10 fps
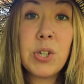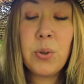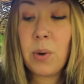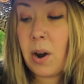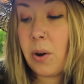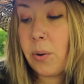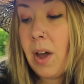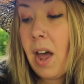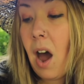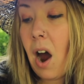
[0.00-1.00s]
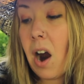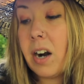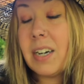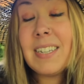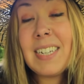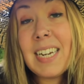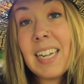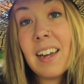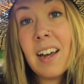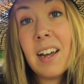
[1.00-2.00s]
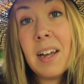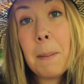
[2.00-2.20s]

grow are zinnia,